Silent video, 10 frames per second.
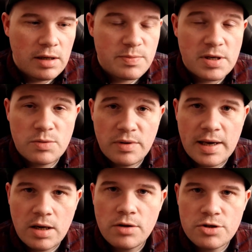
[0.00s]
especially
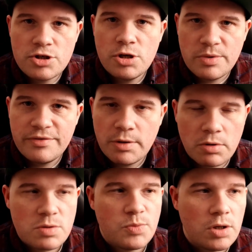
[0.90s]
with their consumer
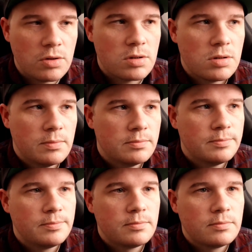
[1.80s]
focused products.
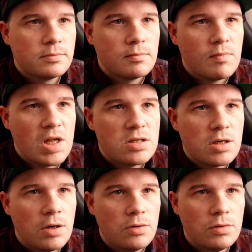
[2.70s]

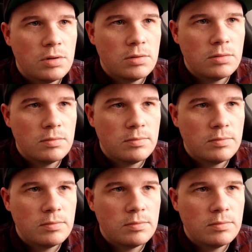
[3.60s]
So